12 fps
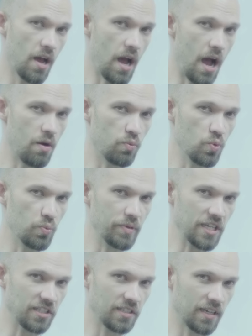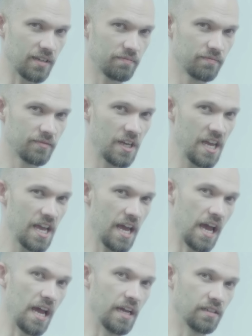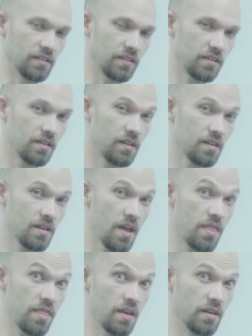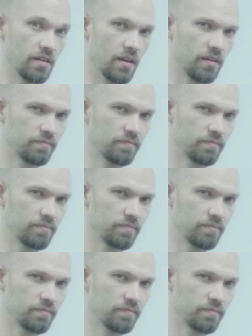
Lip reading: awubista, and thin.